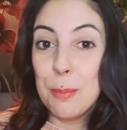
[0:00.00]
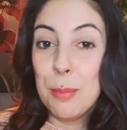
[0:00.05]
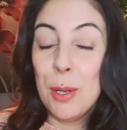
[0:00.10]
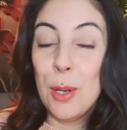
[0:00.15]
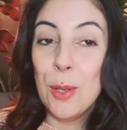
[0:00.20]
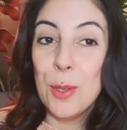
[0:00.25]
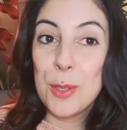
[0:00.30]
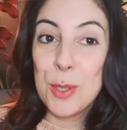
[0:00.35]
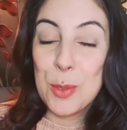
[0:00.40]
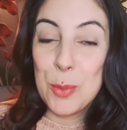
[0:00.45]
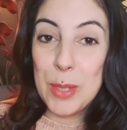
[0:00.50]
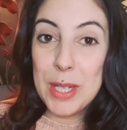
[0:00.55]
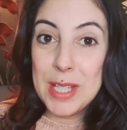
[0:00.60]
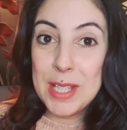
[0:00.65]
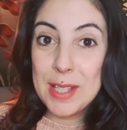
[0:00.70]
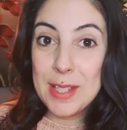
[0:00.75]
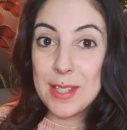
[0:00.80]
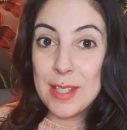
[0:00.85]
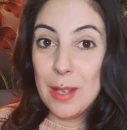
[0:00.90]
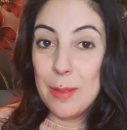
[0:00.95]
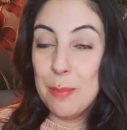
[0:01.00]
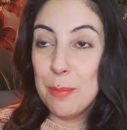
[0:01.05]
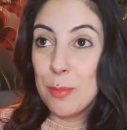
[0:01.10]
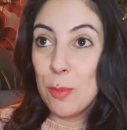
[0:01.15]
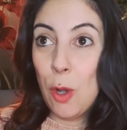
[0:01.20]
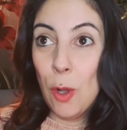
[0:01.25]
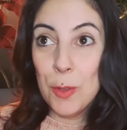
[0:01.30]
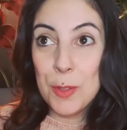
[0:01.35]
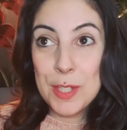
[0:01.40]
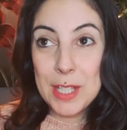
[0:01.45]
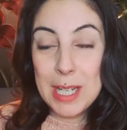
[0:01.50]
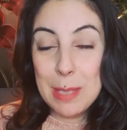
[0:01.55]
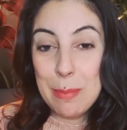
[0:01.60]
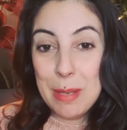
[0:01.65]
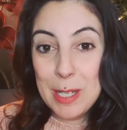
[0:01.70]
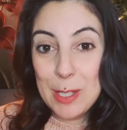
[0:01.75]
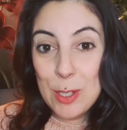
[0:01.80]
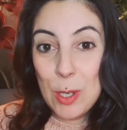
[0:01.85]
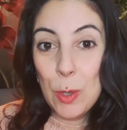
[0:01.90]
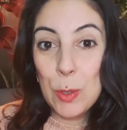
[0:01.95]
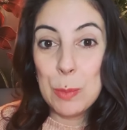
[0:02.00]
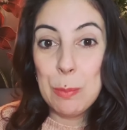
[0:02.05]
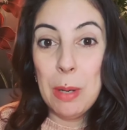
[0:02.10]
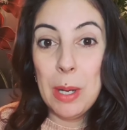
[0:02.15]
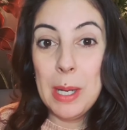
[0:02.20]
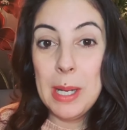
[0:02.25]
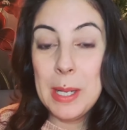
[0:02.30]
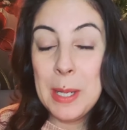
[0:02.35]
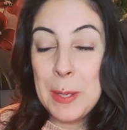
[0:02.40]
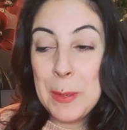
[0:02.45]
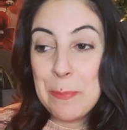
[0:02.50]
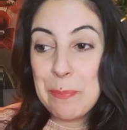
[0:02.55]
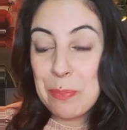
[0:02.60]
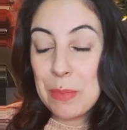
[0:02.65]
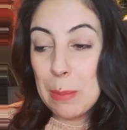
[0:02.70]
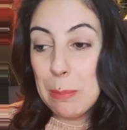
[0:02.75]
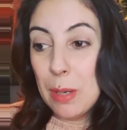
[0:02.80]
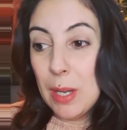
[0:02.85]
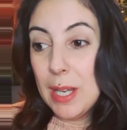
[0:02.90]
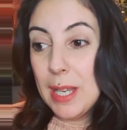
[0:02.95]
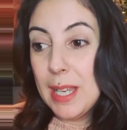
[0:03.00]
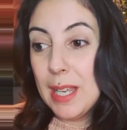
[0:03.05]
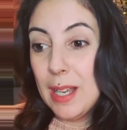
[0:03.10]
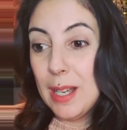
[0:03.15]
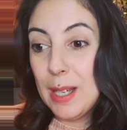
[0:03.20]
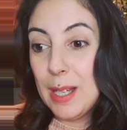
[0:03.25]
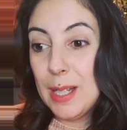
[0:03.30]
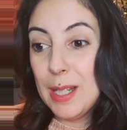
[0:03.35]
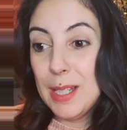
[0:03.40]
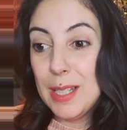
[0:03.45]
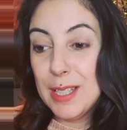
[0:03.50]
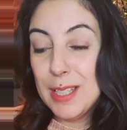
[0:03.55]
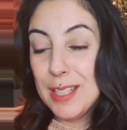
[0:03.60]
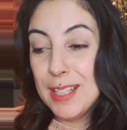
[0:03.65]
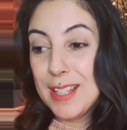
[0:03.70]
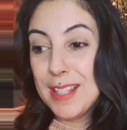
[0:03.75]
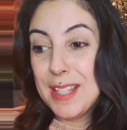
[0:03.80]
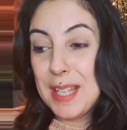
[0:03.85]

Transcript: plot twists i'm constantly being told by my uh,